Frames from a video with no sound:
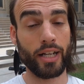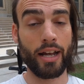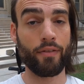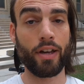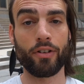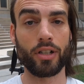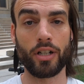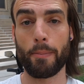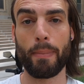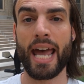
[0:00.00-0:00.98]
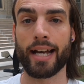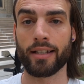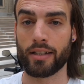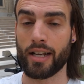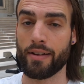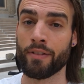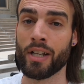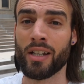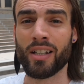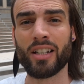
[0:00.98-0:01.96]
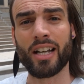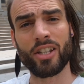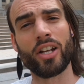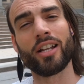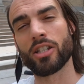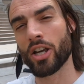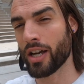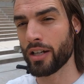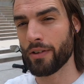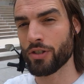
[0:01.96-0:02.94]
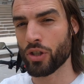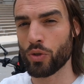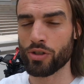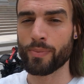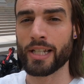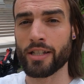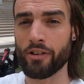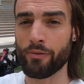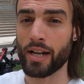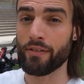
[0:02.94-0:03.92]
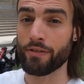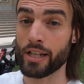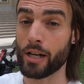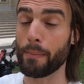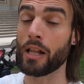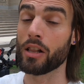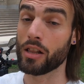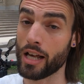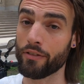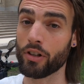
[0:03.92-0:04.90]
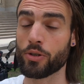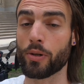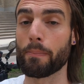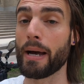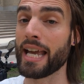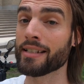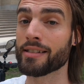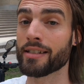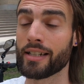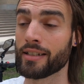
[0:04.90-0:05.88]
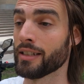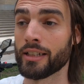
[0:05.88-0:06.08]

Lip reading: that I've ever unpacked, and I've not done a ton of scooters myself, but I've set up a lot of electric bikes, and